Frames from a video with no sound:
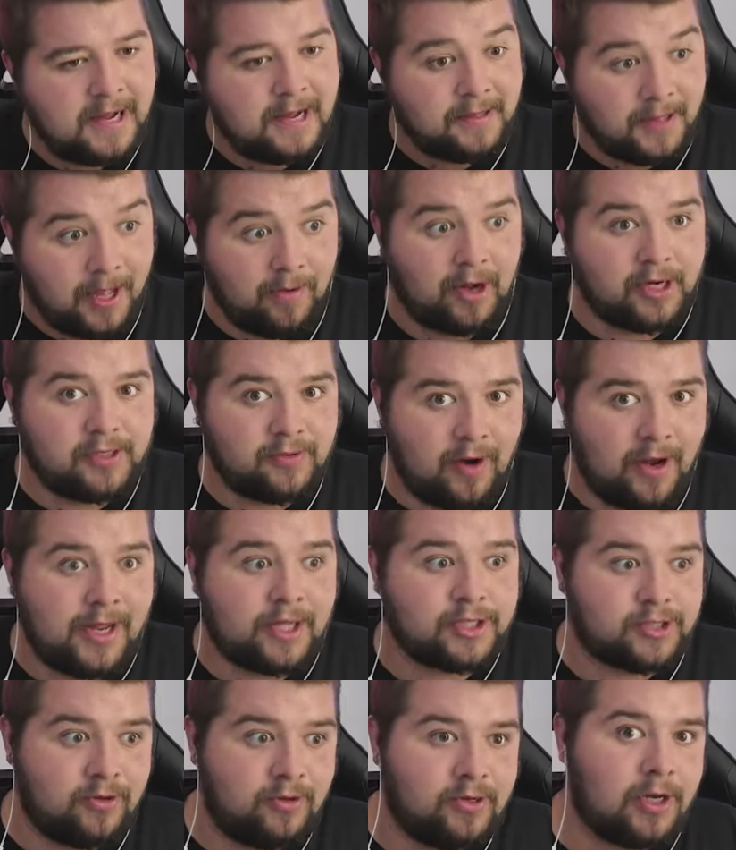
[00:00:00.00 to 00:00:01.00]
no wonder why
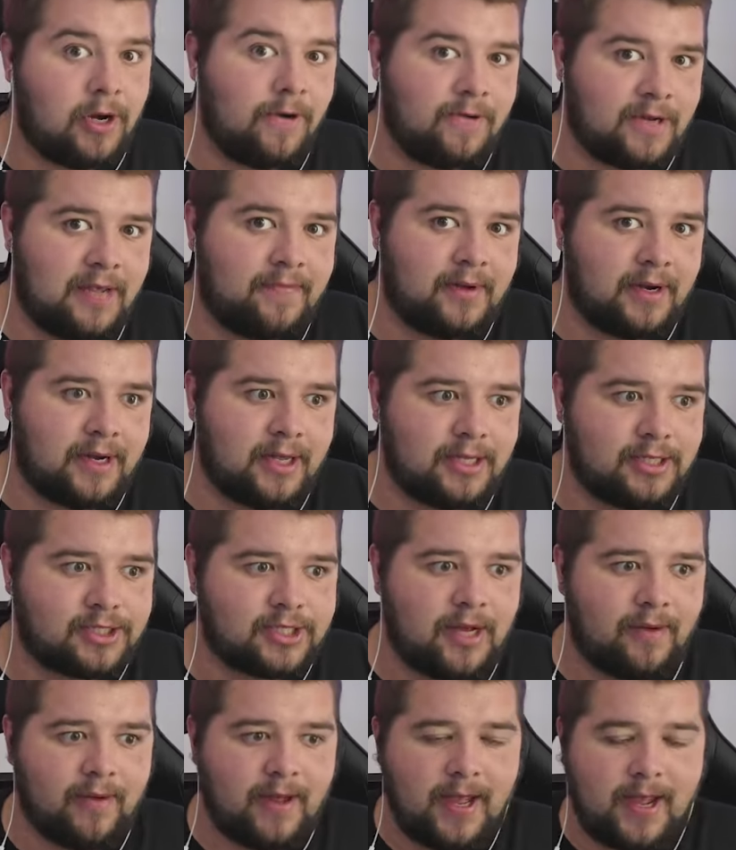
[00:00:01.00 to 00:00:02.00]
there's new goalkeeper links
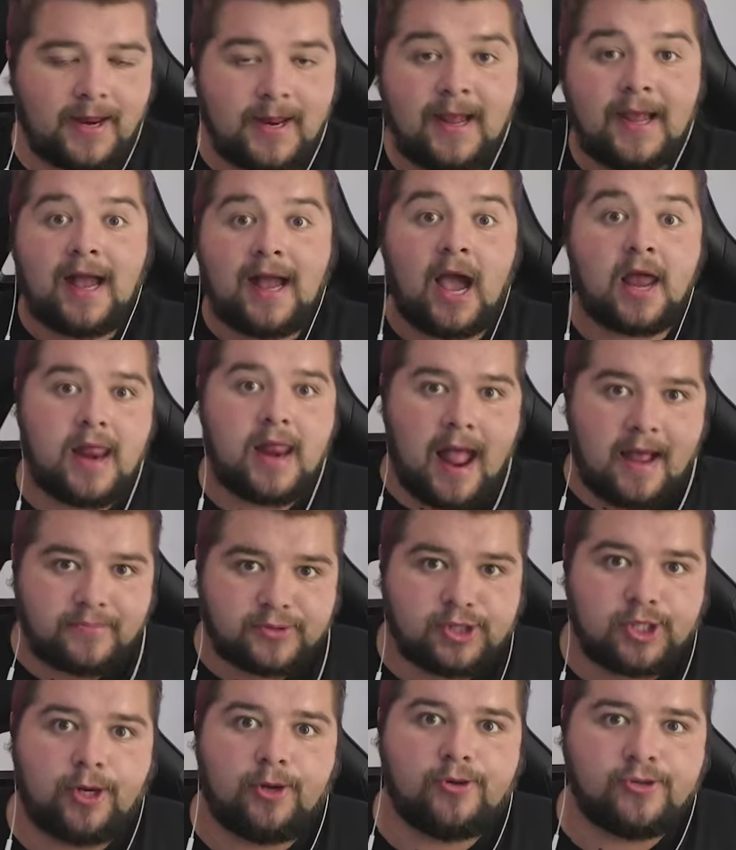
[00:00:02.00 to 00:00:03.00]
coming in, had an
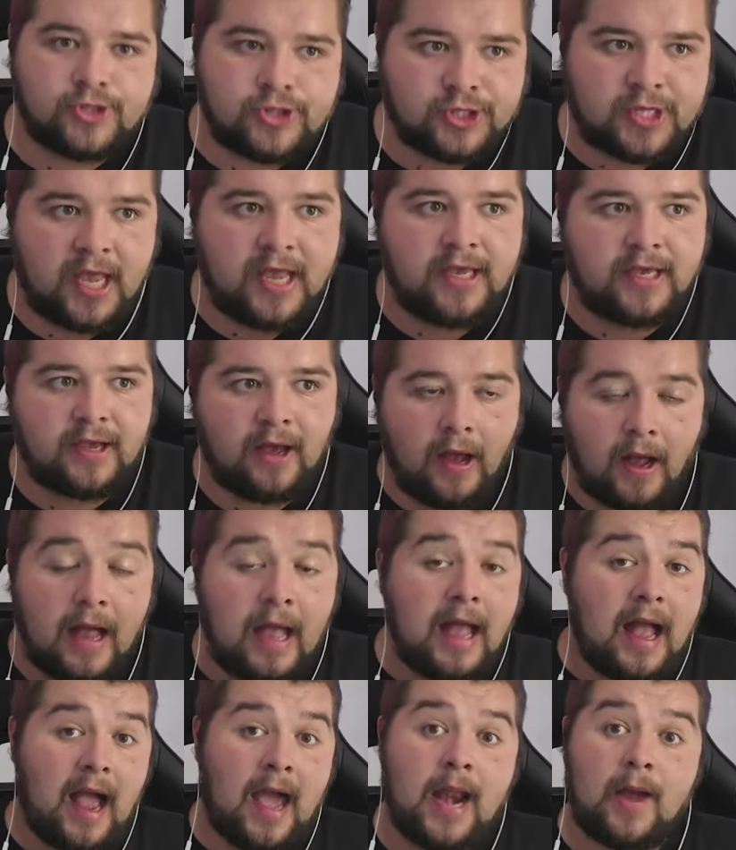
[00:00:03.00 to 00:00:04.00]
absolute stinker,
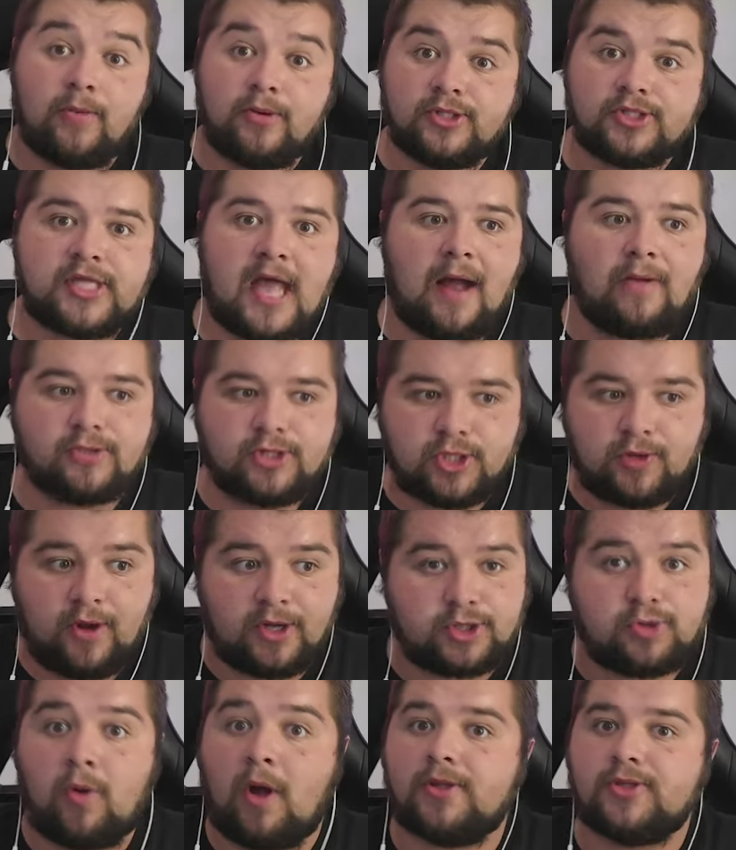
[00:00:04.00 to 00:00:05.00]
and it was down to
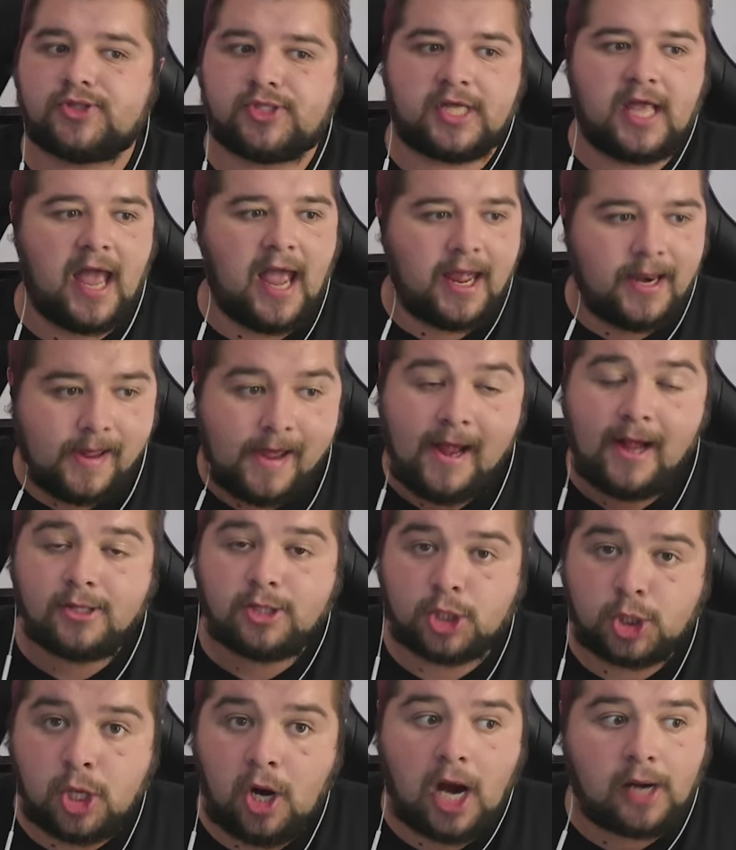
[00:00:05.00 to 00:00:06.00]
us once again to
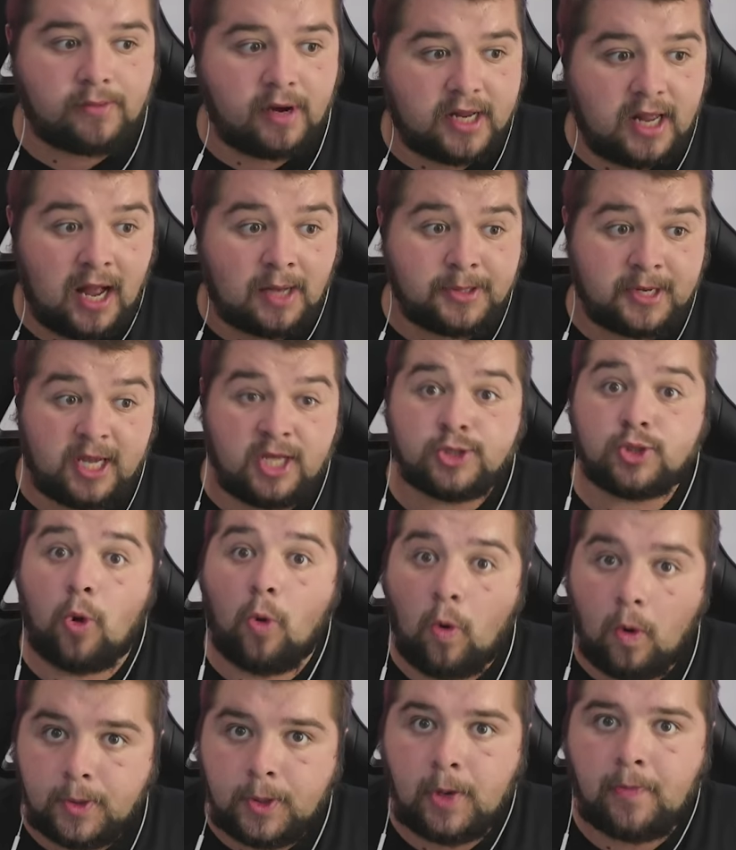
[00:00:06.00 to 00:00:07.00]
try and recover his
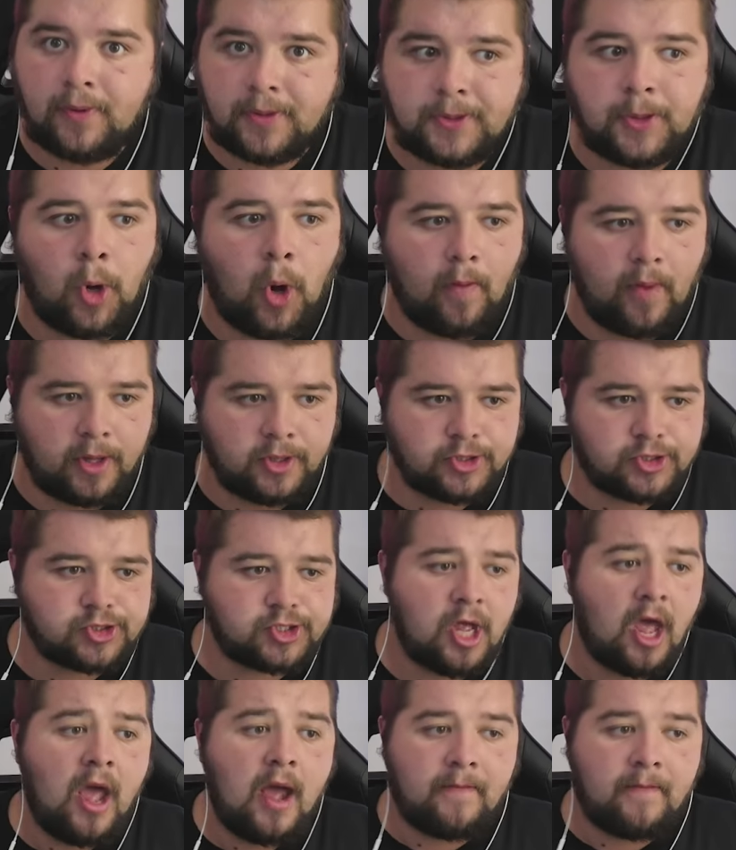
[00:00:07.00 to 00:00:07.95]
awful performance.